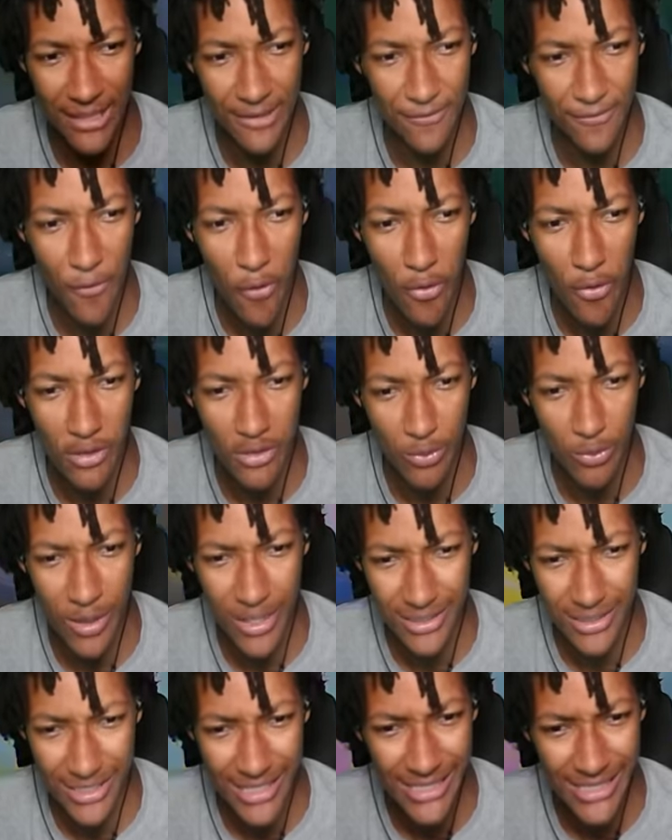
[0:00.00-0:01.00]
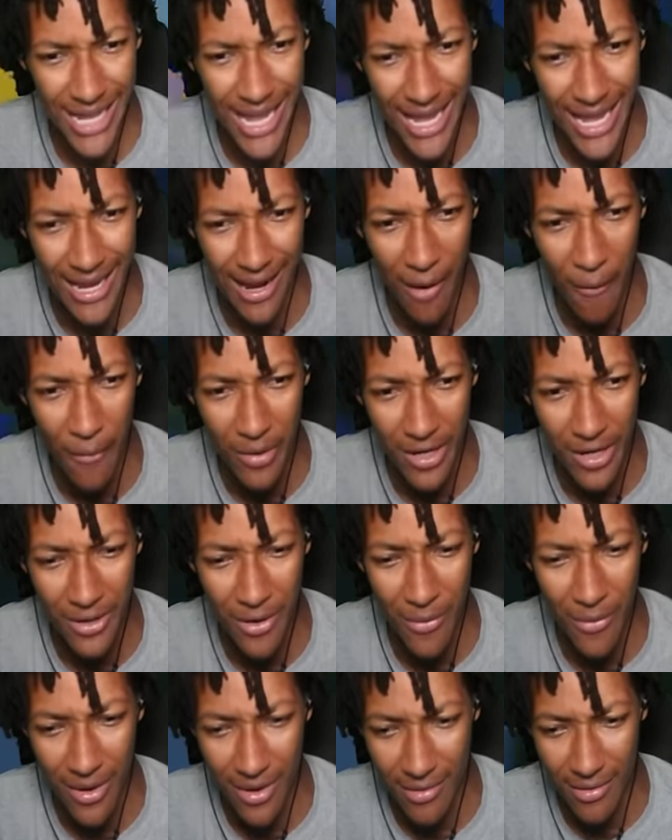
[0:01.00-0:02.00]
forest? Where's this at? I want to
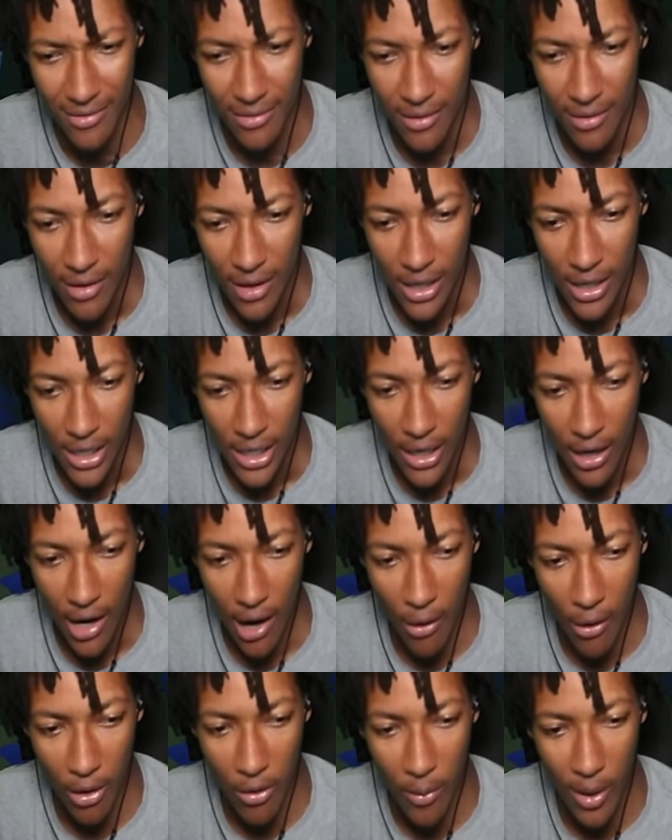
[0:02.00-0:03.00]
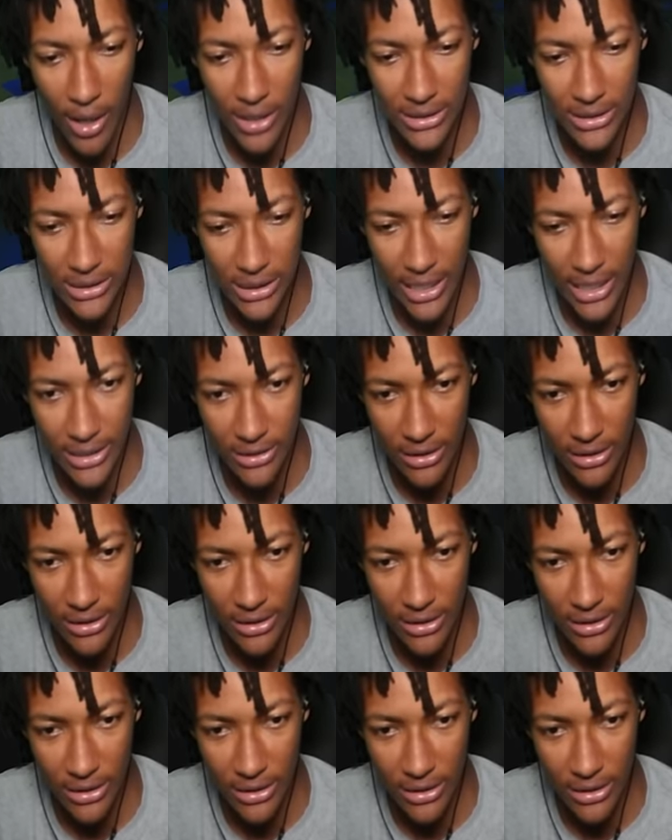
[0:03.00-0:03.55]
go here. It requires laser